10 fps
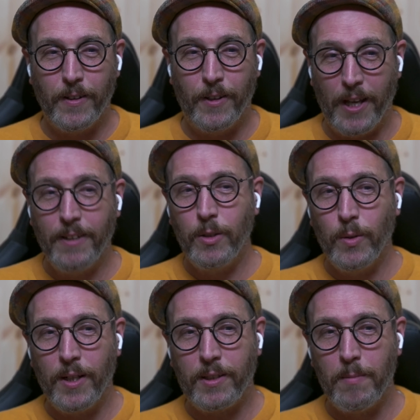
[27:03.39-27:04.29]
then you
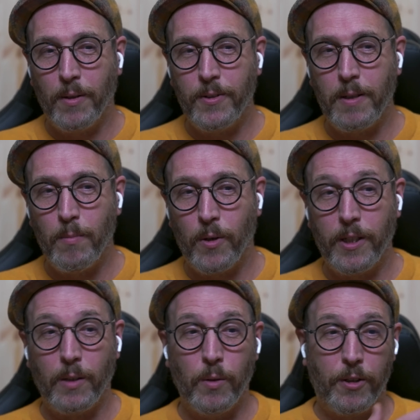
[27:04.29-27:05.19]
hit them Monday
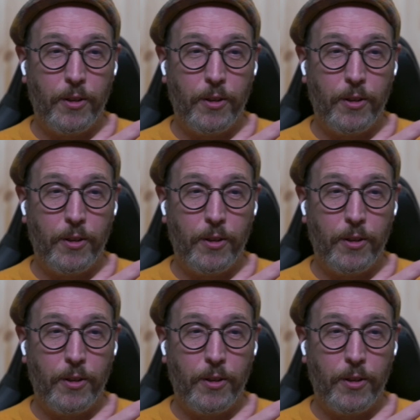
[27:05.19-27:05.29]
morning with